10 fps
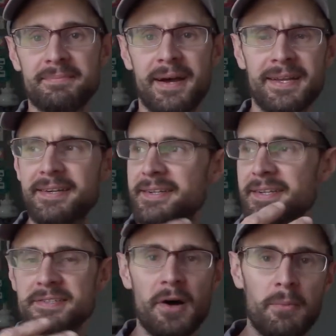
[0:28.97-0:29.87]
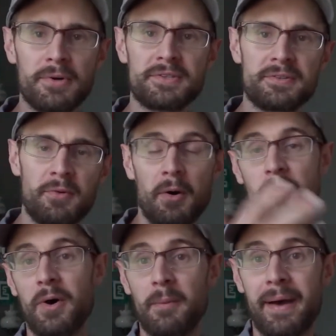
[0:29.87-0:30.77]
My goodness,
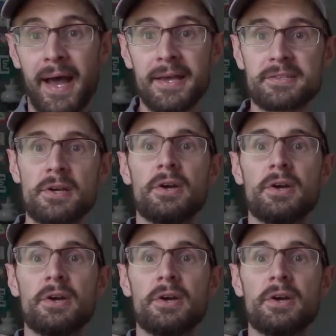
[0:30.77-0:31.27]
well past